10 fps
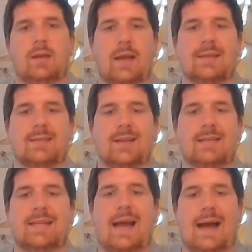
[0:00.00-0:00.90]
okay, so
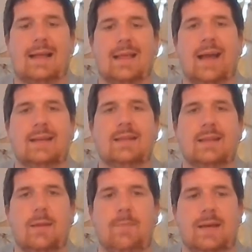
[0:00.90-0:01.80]
let's highlight
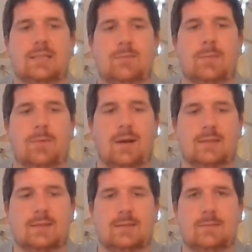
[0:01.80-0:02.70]
the Bessemer
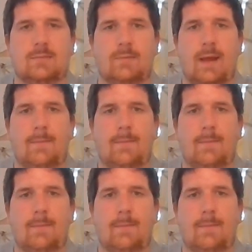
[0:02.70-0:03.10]
process. Okay,